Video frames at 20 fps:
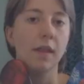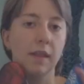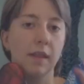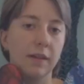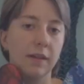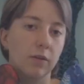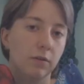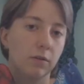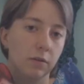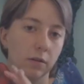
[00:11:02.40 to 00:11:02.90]

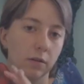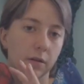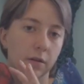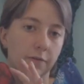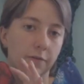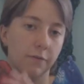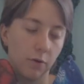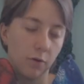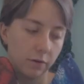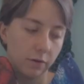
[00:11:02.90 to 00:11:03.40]
That's all
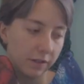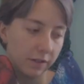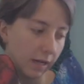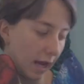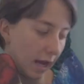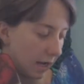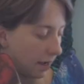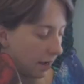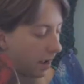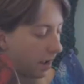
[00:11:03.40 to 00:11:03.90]
for
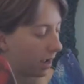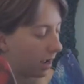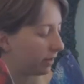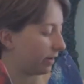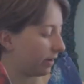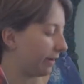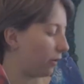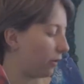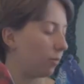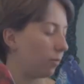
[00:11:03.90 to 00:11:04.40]
today, guys.
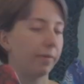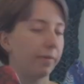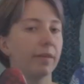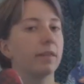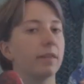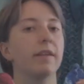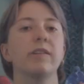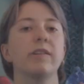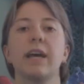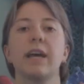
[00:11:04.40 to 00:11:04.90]
I hope that
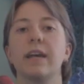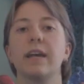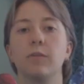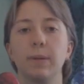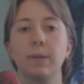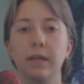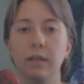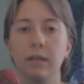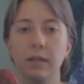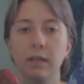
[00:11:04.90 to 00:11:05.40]
this has
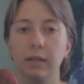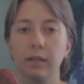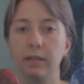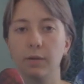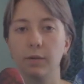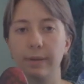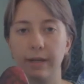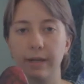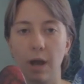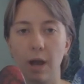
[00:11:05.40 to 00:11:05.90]
been a
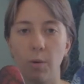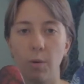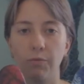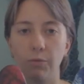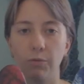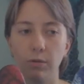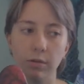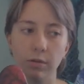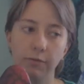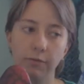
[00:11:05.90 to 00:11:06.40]
little bit
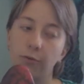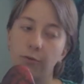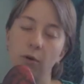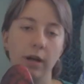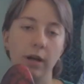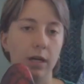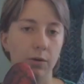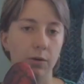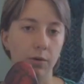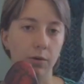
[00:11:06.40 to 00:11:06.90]
helpful for
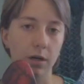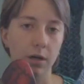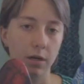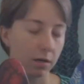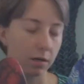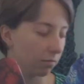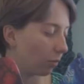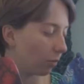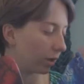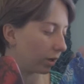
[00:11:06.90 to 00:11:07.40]

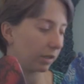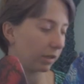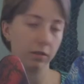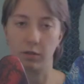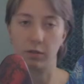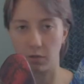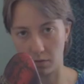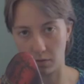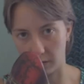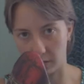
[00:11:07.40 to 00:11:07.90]
anyone wanting to
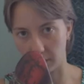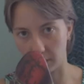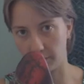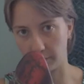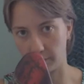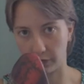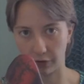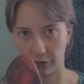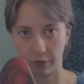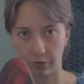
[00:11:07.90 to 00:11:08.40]
know the
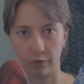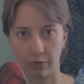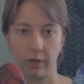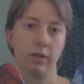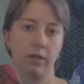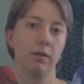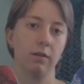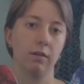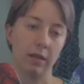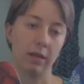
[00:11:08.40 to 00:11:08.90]
differences
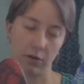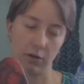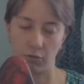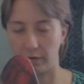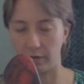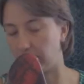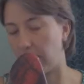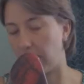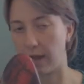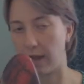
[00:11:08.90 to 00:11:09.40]
and the new
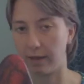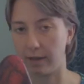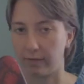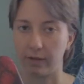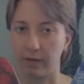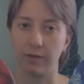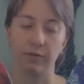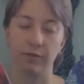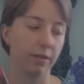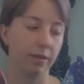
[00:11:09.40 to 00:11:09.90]
designs
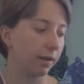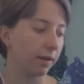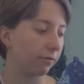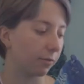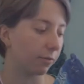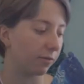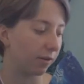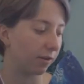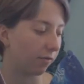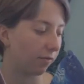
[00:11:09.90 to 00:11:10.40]
and everything
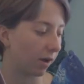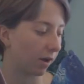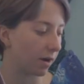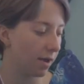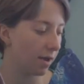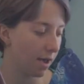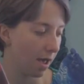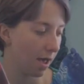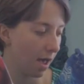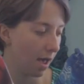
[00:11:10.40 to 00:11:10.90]
from FinFun.
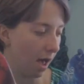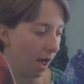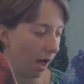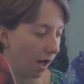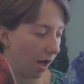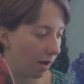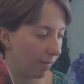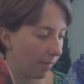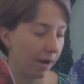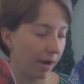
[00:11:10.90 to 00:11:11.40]

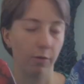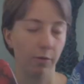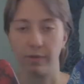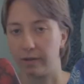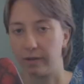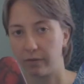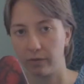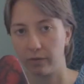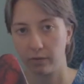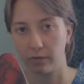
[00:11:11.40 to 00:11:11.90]
I hope
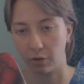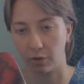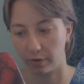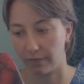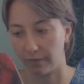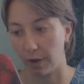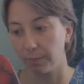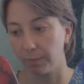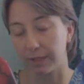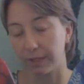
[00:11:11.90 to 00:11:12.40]
this could
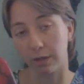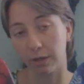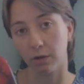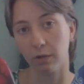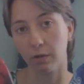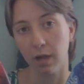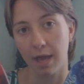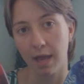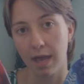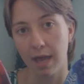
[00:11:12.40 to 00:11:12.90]
have helped at
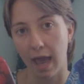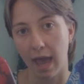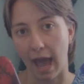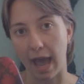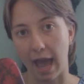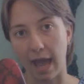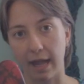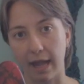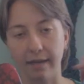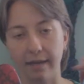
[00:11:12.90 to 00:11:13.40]
all.
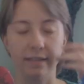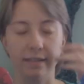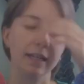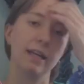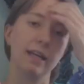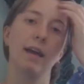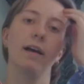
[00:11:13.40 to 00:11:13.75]
And